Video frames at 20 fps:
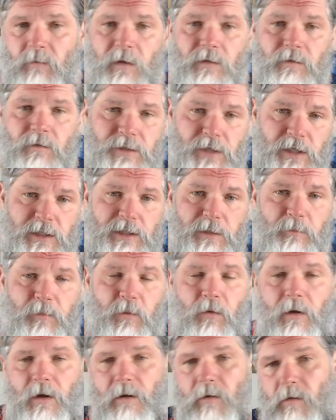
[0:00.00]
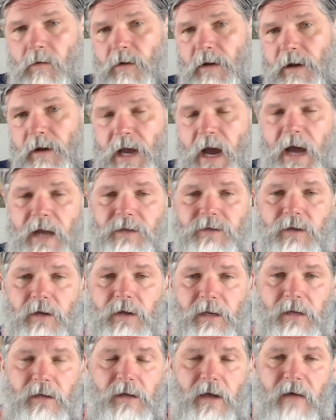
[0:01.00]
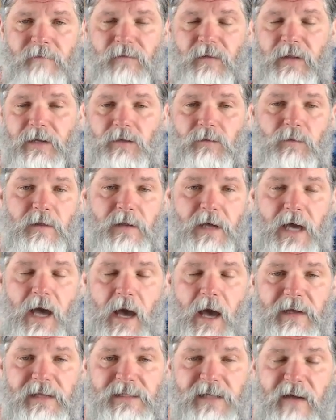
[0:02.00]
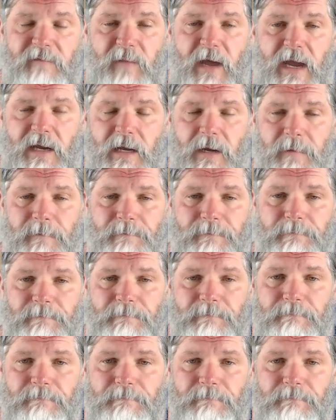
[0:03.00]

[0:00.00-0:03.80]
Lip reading: whether it's in support or in conflict with the comments I've made here.